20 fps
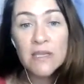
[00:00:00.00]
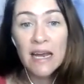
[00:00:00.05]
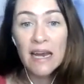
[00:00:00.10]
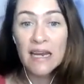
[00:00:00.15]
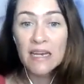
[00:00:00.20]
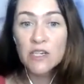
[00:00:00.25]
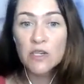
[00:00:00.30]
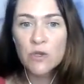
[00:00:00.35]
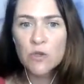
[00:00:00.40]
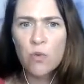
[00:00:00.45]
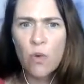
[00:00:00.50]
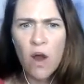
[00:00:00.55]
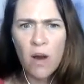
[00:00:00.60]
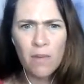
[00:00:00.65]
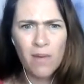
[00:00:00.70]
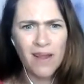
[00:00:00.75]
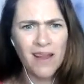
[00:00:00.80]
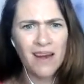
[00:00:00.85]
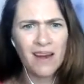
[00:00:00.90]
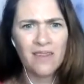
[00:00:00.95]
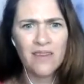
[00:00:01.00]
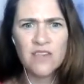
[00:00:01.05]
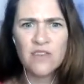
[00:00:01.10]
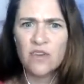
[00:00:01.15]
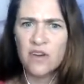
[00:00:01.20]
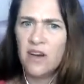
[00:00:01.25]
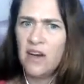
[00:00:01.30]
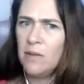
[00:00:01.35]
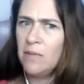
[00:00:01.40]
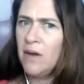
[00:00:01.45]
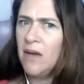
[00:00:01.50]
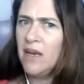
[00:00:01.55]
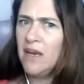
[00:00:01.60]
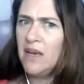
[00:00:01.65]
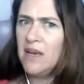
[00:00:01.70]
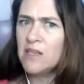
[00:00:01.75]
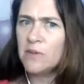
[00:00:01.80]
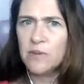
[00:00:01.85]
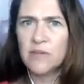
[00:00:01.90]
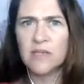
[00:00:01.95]
Say, angels, why am I getting this ringing in my
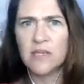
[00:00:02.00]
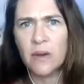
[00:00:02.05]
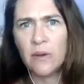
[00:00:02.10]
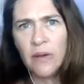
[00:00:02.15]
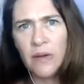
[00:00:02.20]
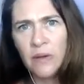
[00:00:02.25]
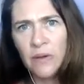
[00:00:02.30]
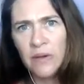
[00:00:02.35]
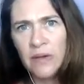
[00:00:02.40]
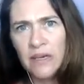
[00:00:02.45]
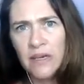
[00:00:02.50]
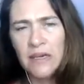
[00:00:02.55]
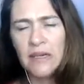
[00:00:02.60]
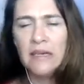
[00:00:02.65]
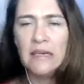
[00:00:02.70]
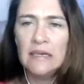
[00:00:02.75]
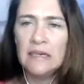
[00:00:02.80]
ears? What's going on here?